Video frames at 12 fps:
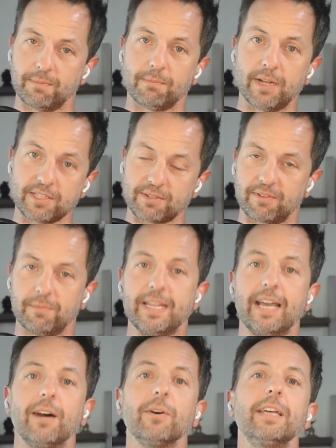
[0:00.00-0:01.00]
months from
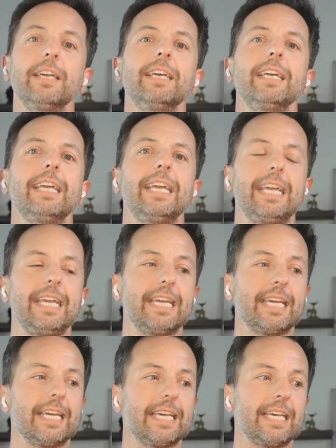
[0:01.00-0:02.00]
now.
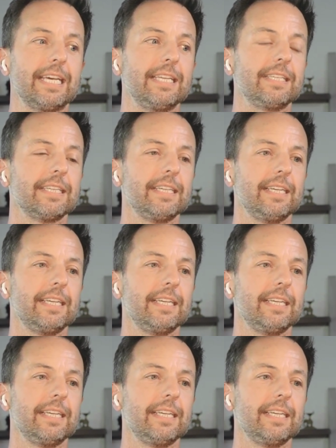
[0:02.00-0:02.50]
And